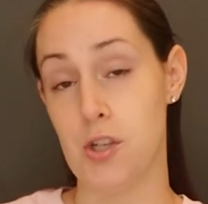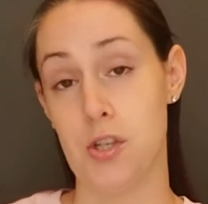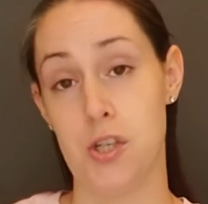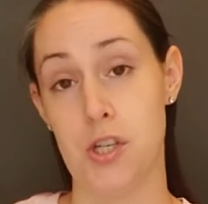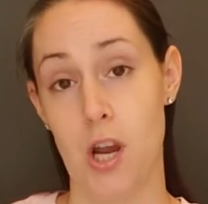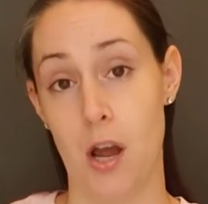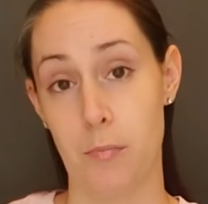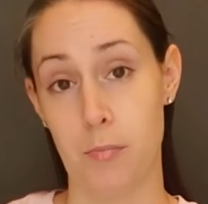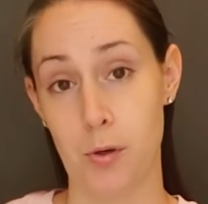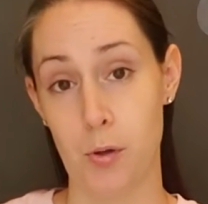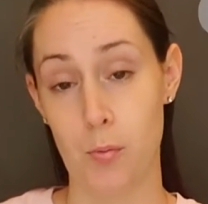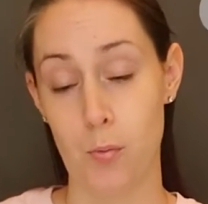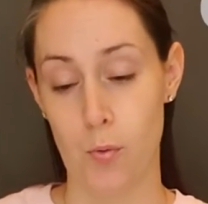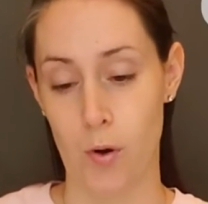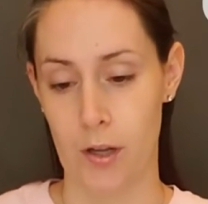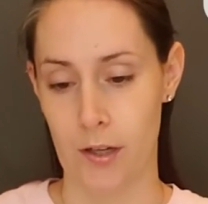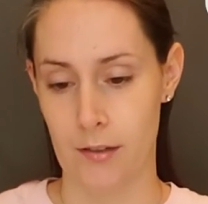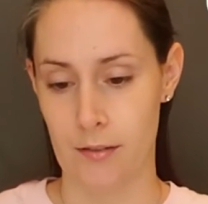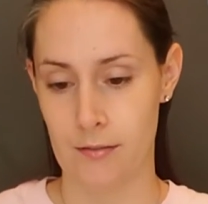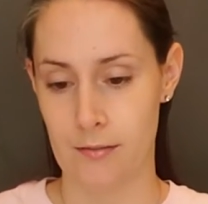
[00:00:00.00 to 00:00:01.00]
chapter
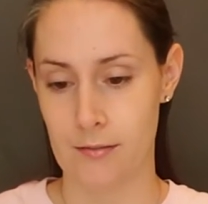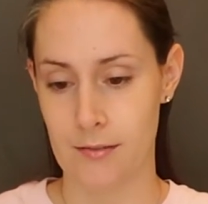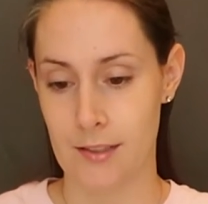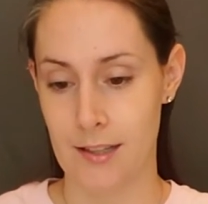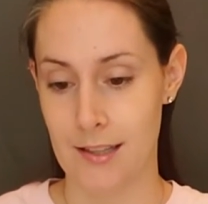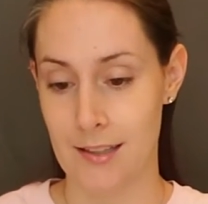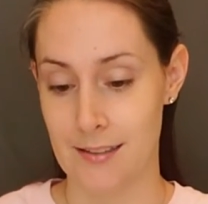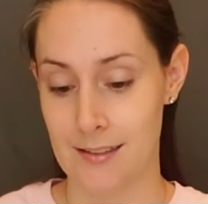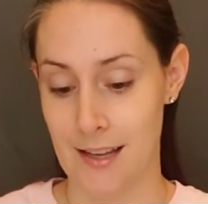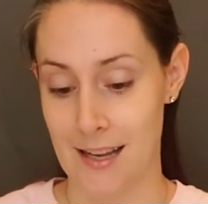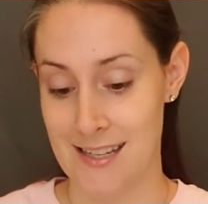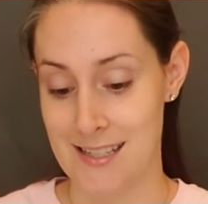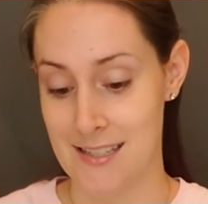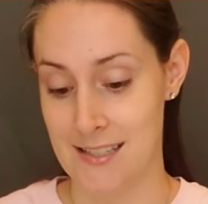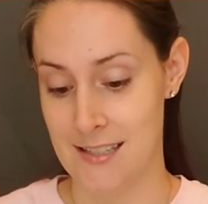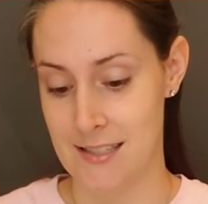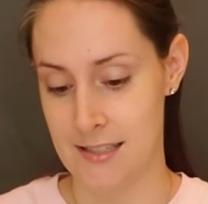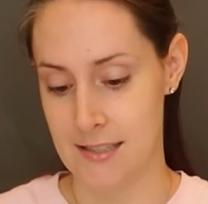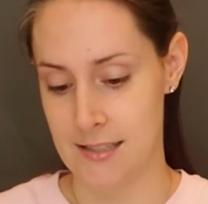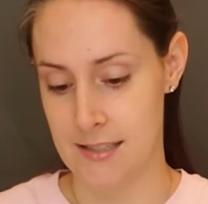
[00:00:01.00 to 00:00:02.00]
one is
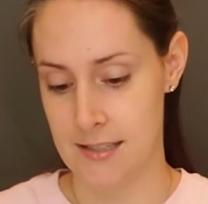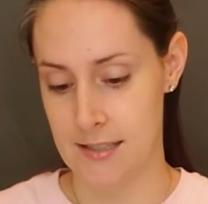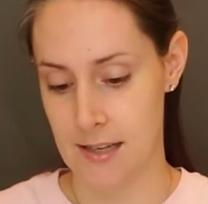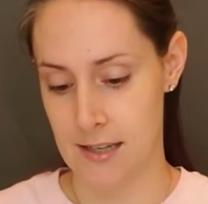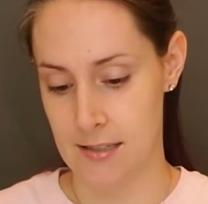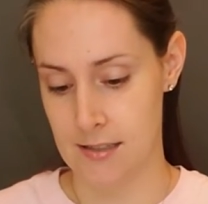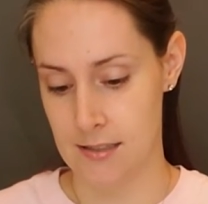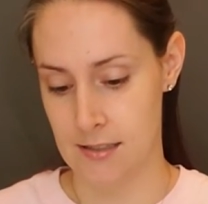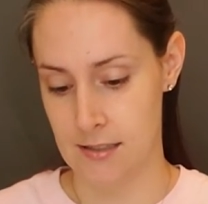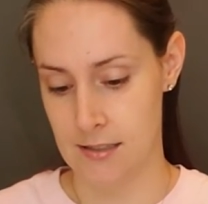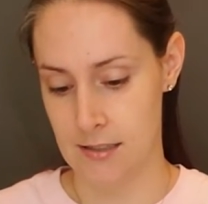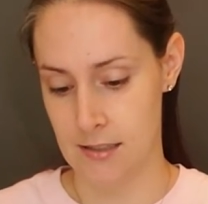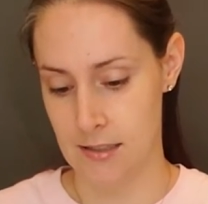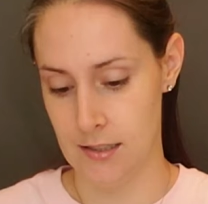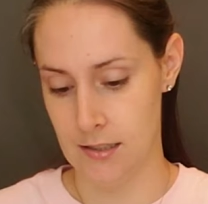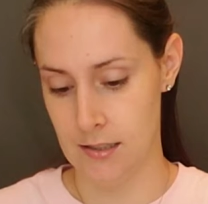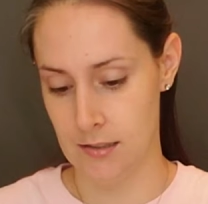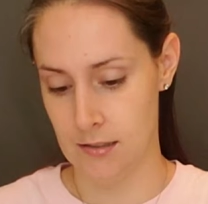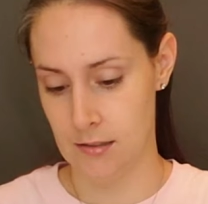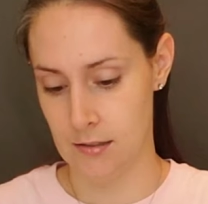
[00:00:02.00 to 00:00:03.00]

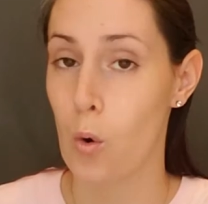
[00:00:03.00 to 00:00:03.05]
identity.